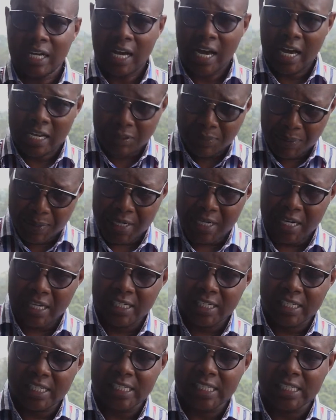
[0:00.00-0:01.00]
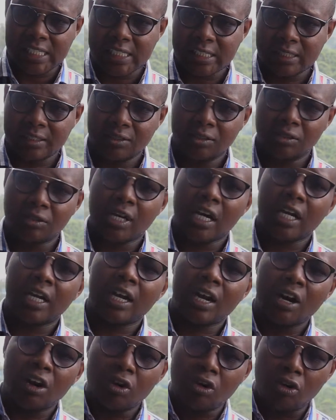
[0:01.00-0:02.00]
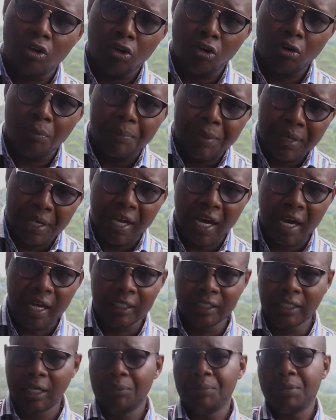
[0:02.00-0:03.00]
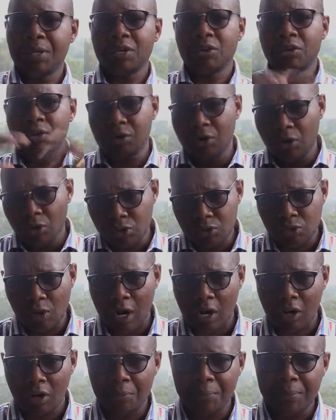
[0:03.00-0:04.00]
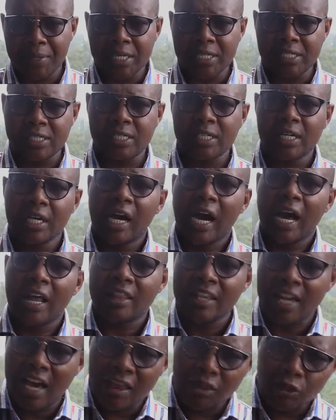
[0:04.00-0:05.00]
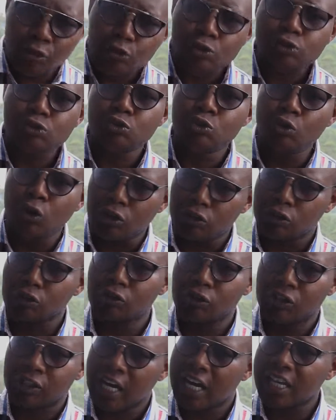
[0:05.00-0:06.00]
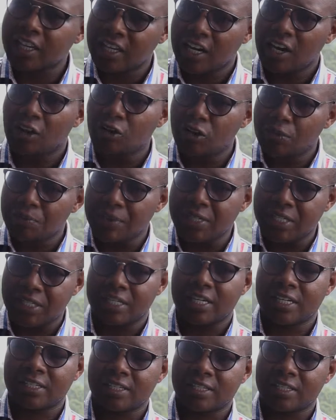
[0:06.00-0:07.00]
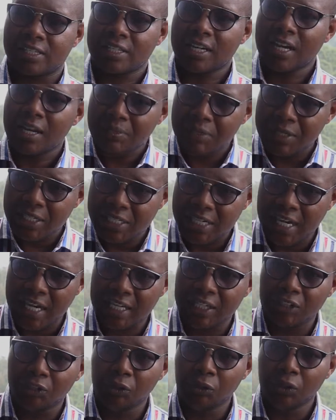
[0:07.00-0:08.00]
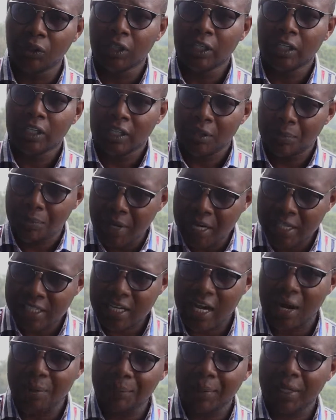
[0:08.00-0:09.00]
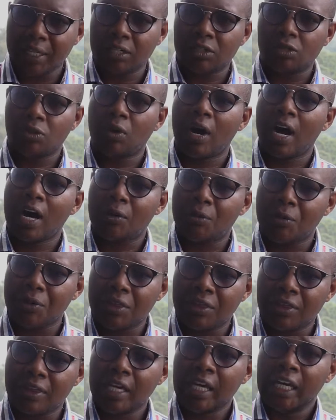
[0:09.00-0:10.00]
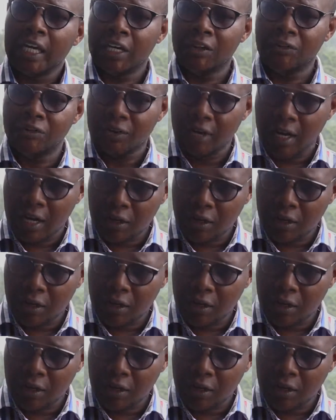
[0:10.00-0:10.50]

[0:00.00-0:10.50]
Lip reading: experiences, you can now go bigger, maybe go to a corporate. And there are those who also start their own businesses. Let me tell you, the best company to work with, if you